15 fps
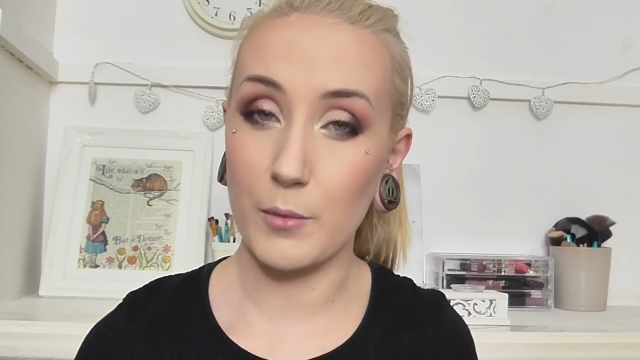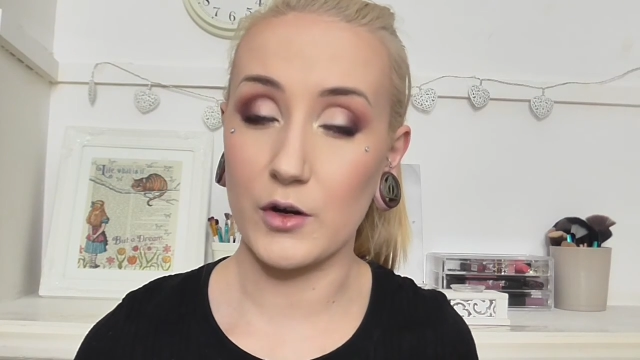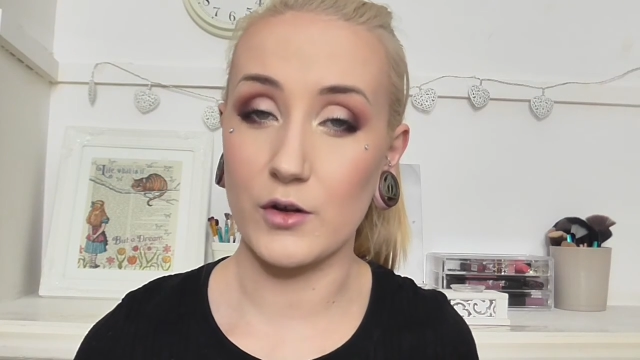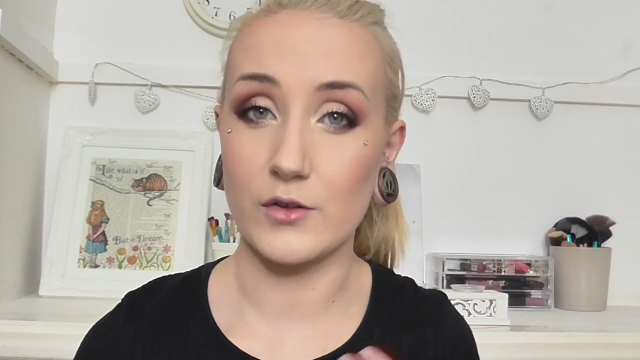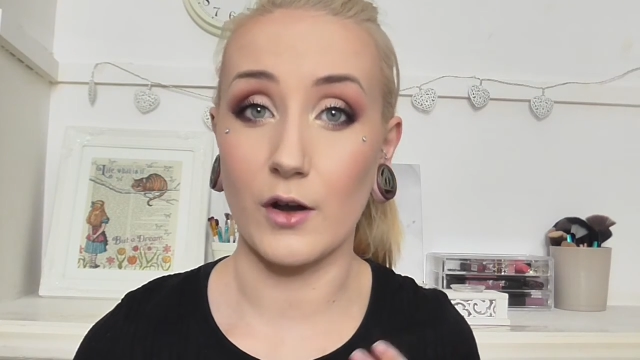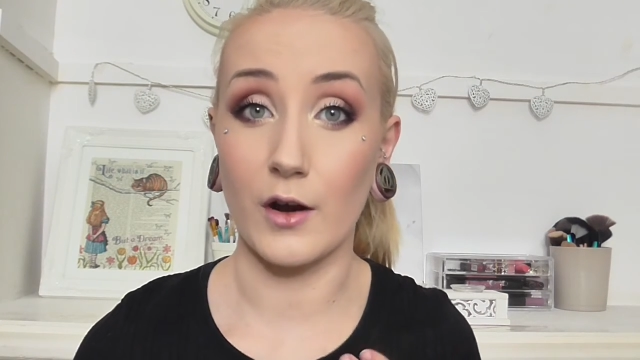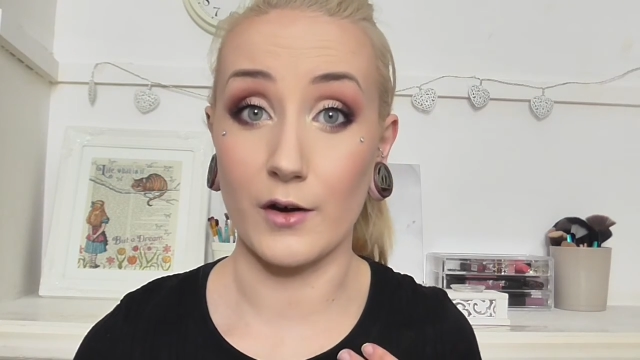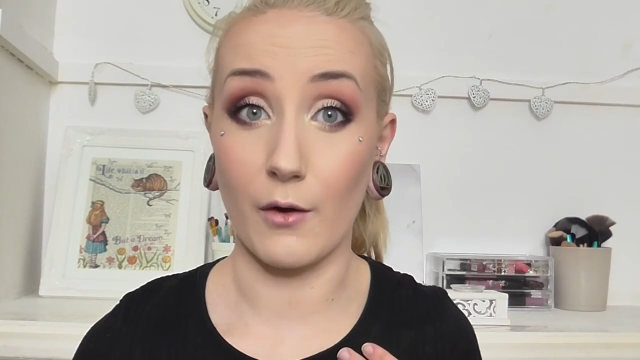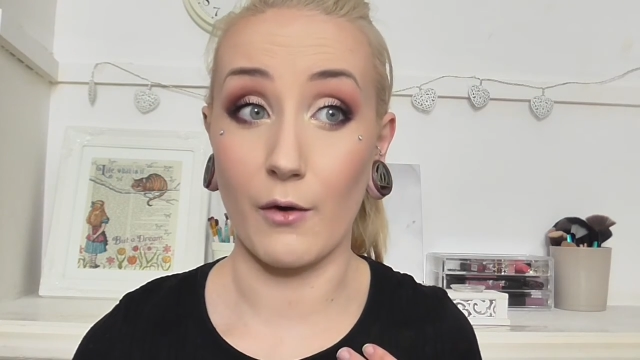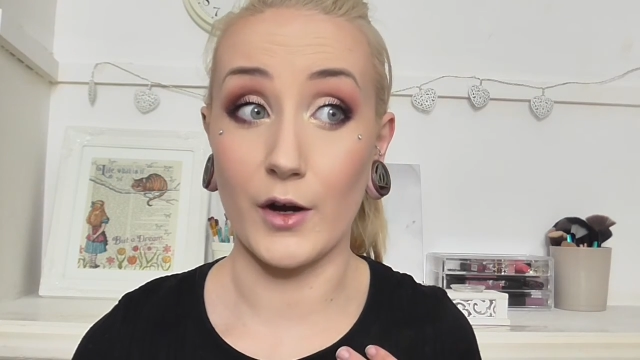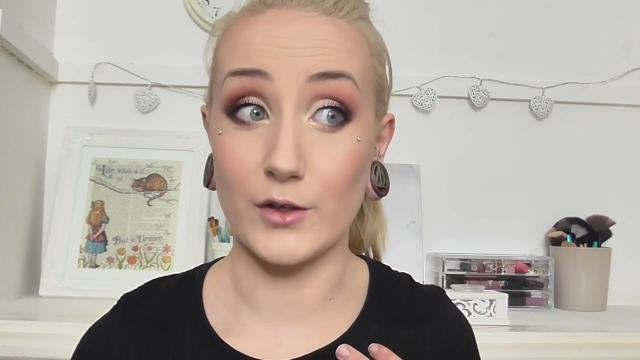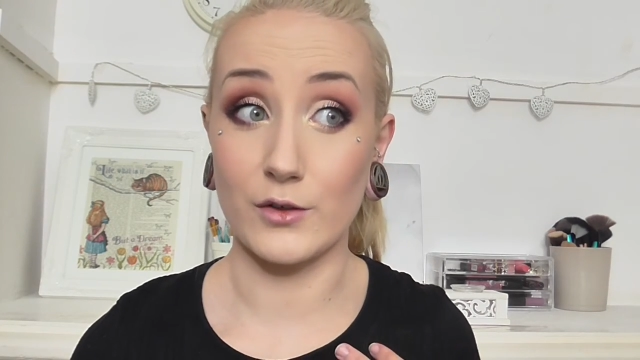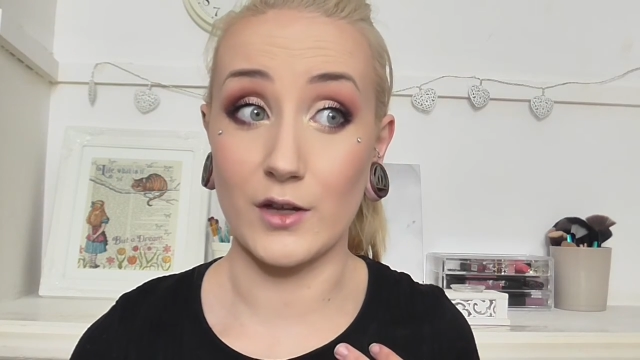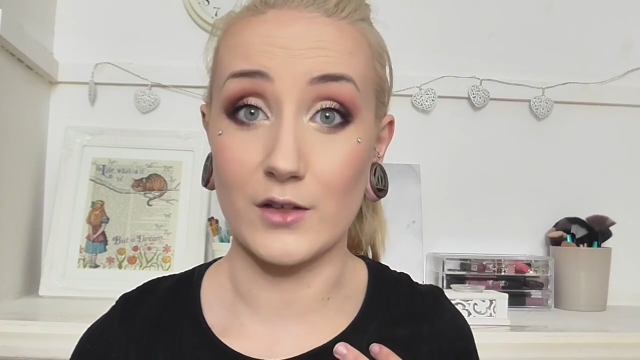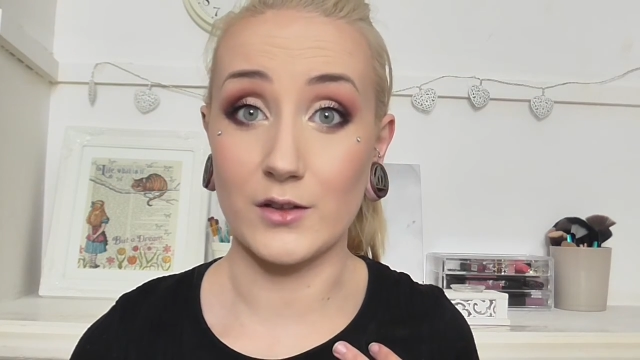because I know I
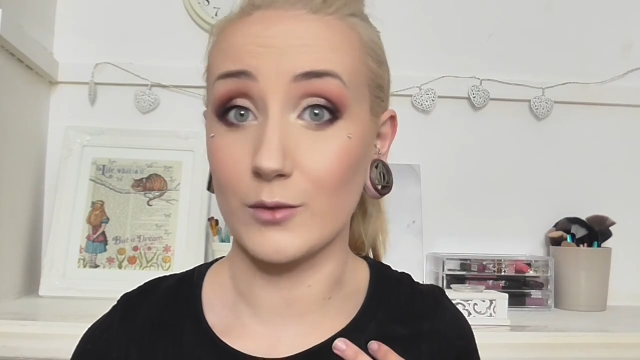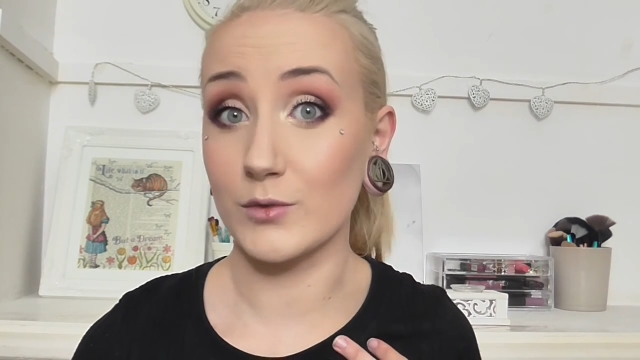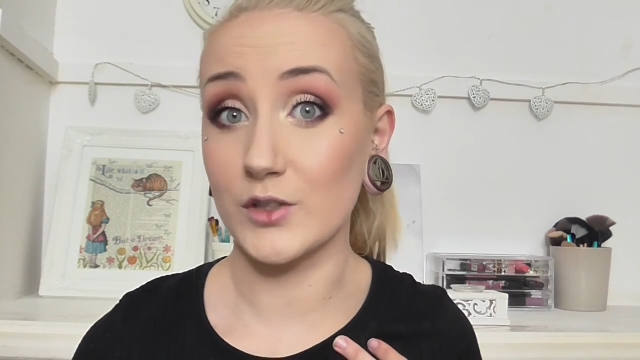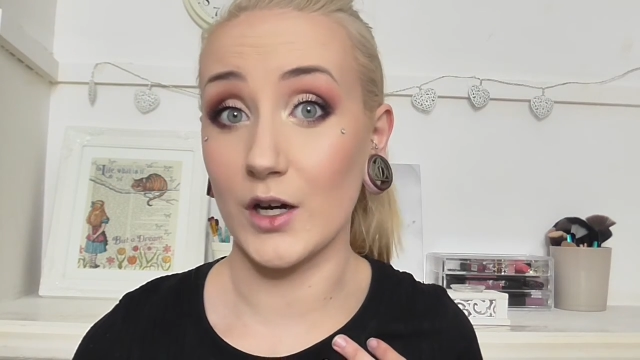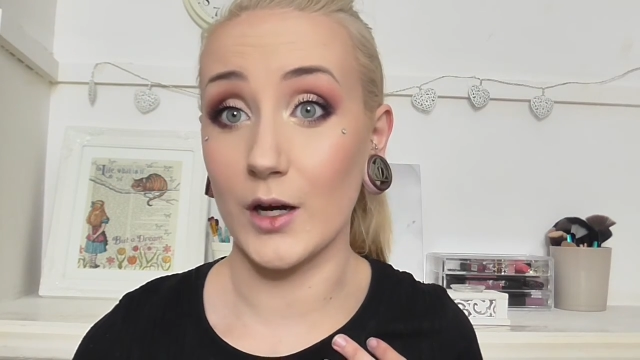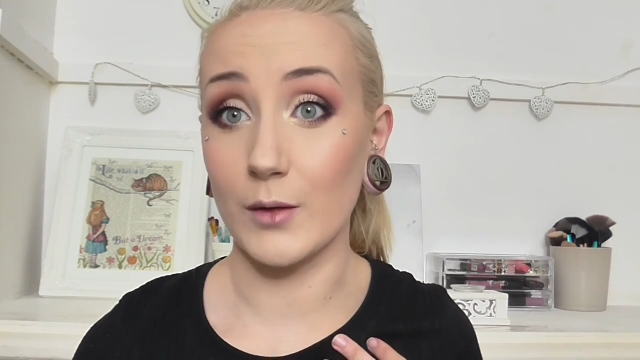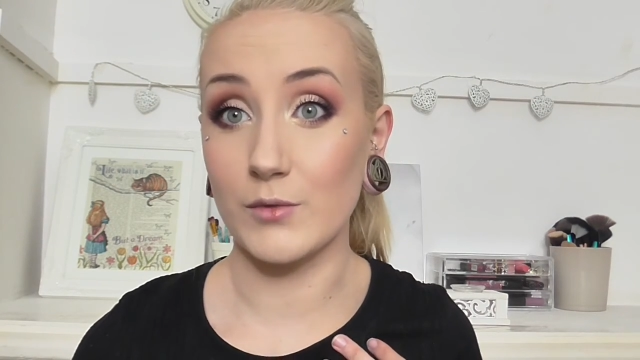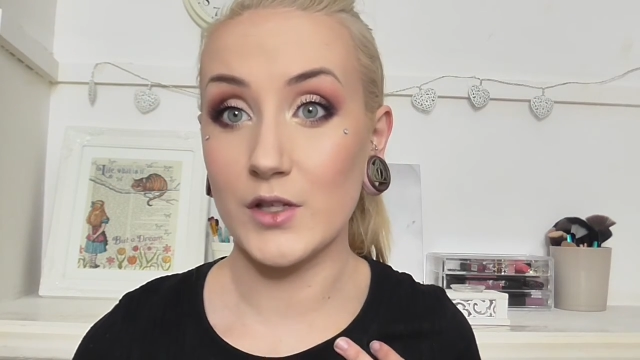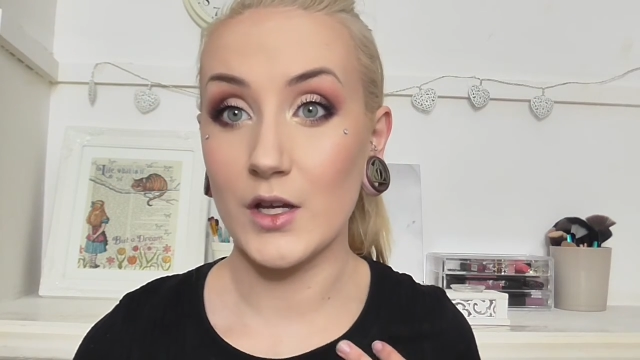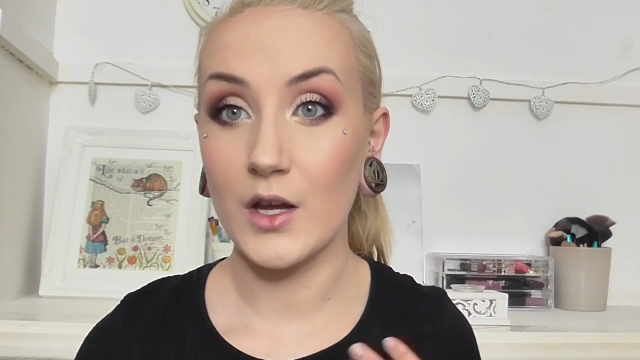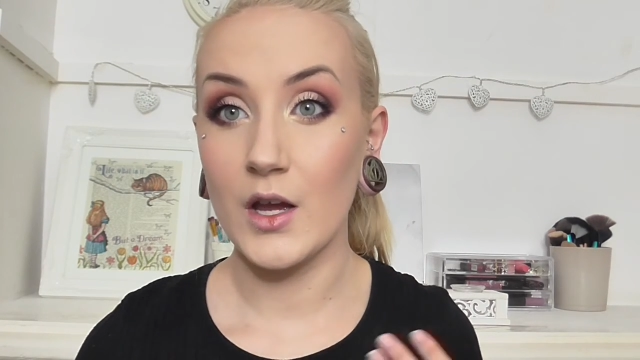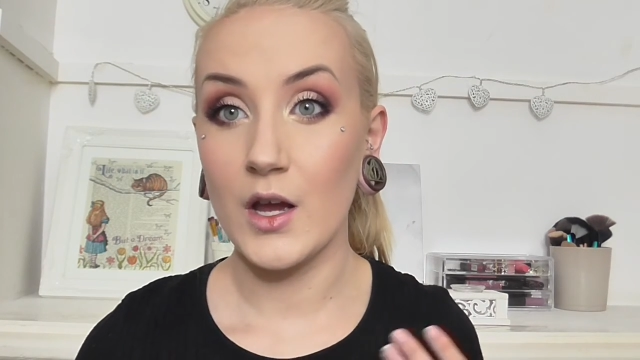do that sometimes.